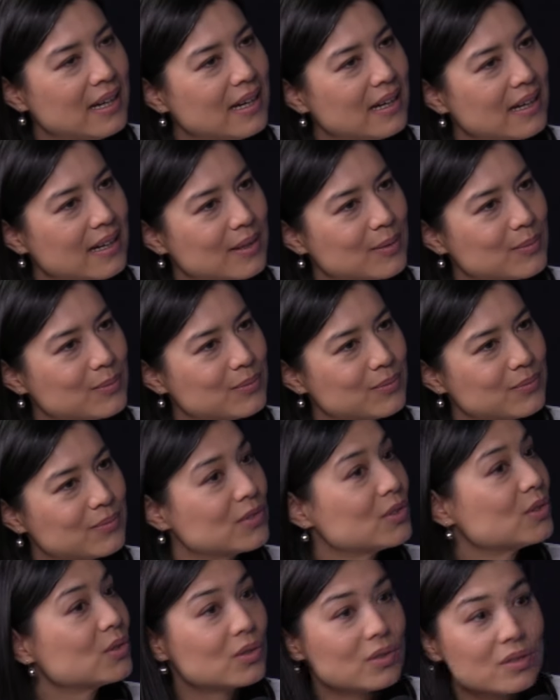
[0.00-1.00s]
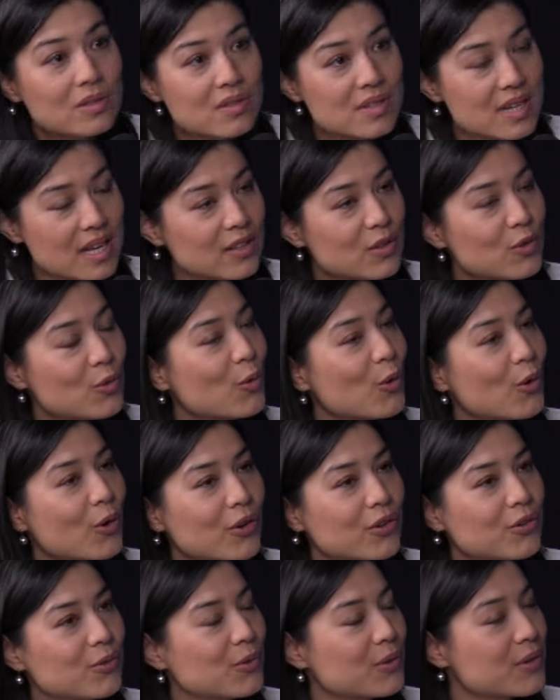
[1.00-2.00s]
um, to sell your
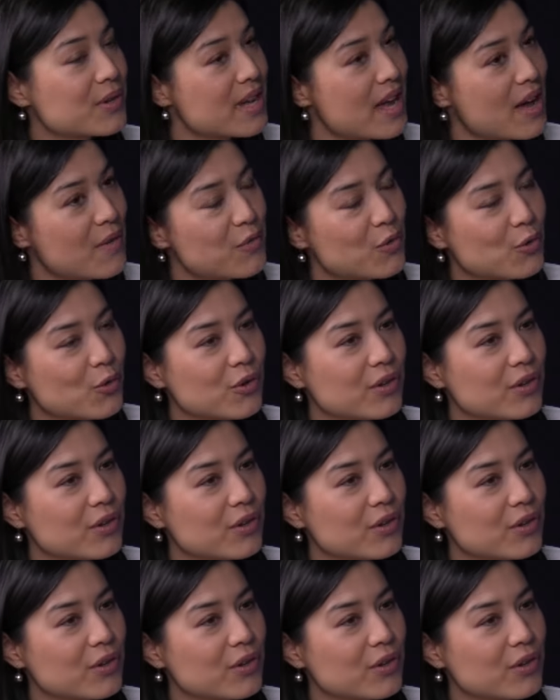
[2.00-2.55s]
art you already have your